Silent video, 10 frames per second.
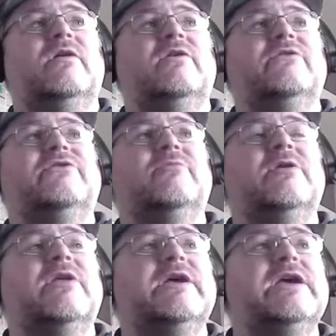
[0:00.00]
Some
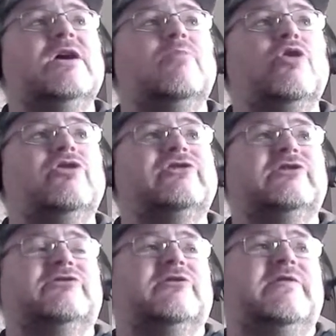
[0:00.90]
of the
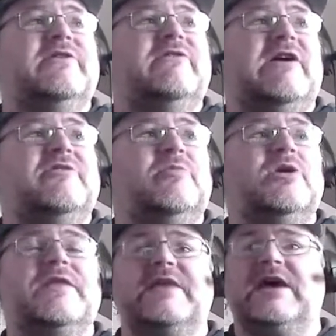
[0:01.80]
emotional stuff they tried to
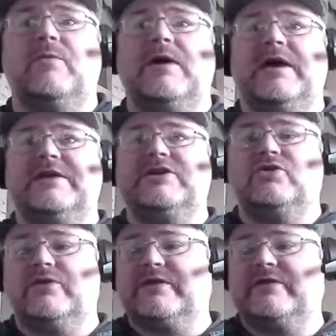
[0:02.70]
put in there, where,
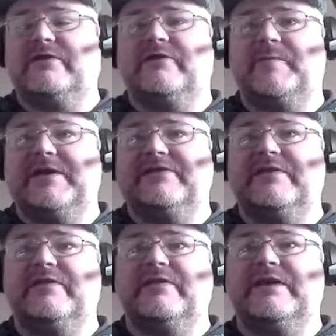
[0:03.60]
they're
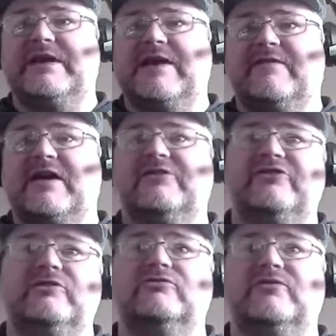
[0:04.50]
depicting the Afghan
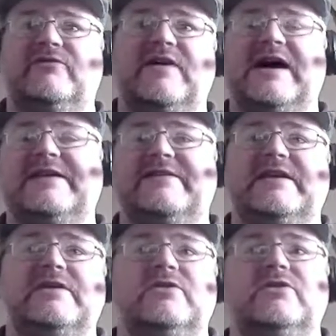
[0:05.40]
children
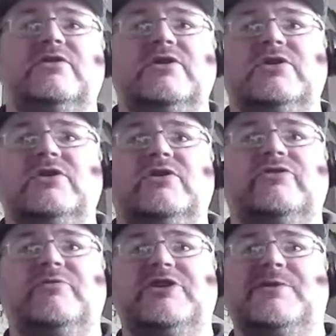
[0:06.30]
fighting and
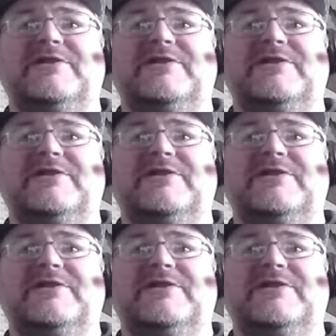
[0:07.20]
some of the US